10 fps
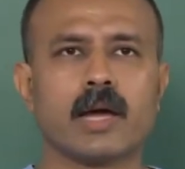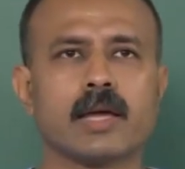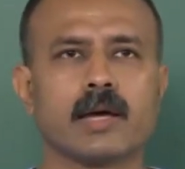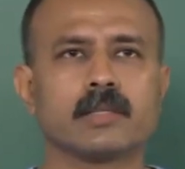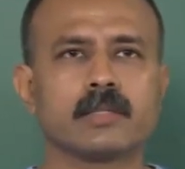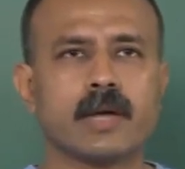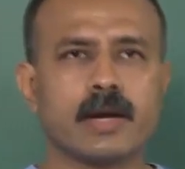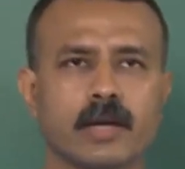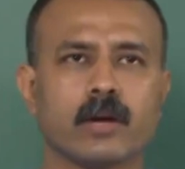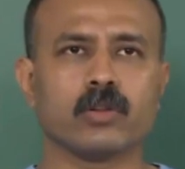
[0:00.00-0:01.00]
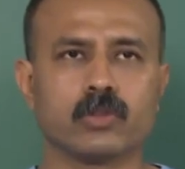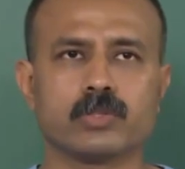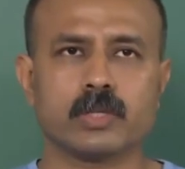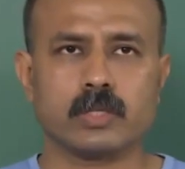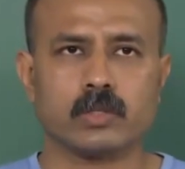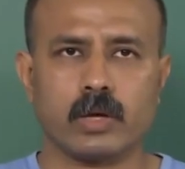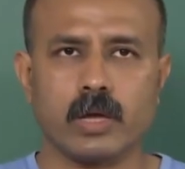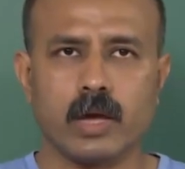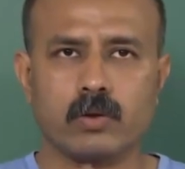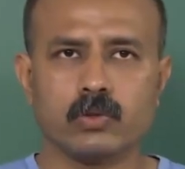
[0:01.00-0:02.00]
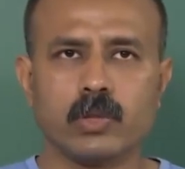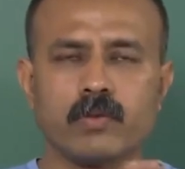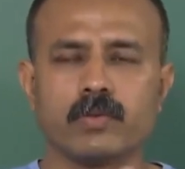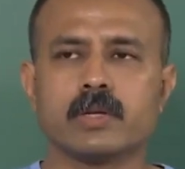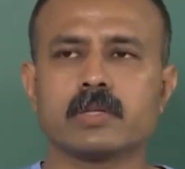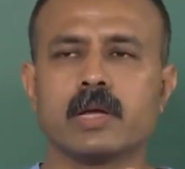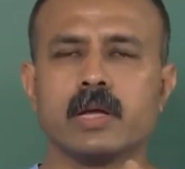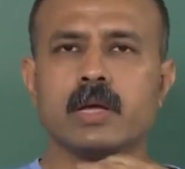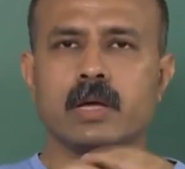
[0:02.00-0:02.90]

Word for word: the IR is standing and all those things. Okay, I will do that first.